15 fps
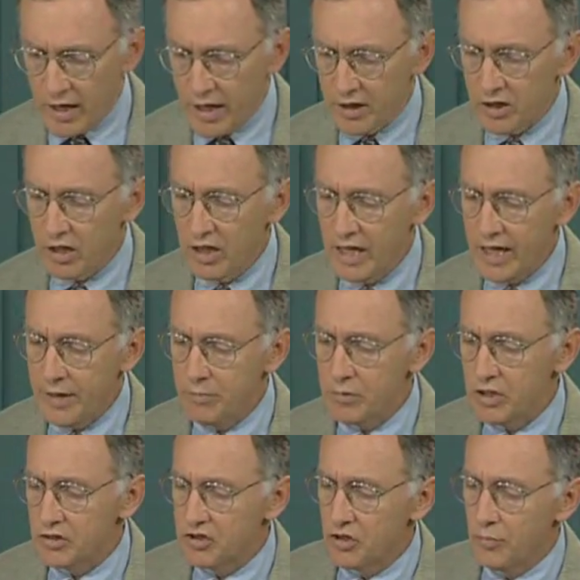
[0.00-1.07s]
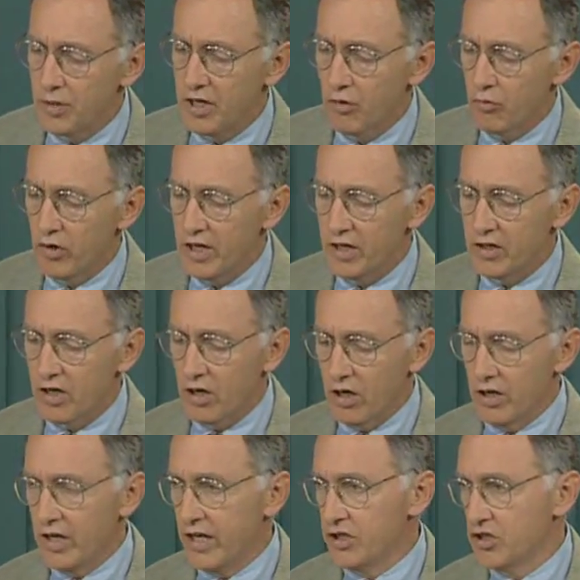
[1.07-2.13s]
and claimed to be a
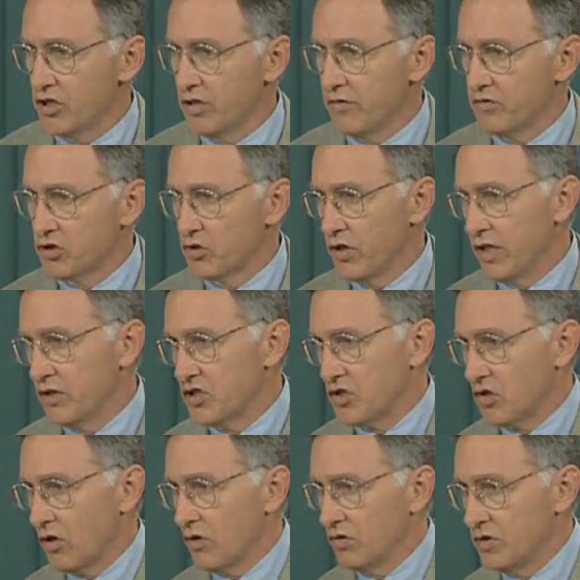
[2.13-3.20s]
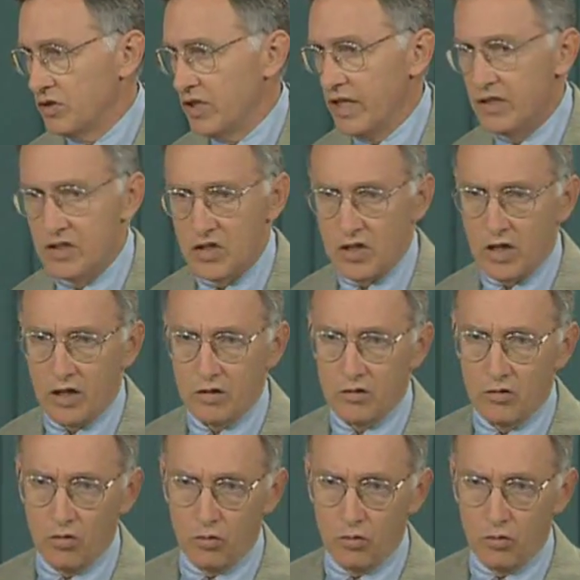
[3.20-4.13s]
reincarnation of Trisong Detsen,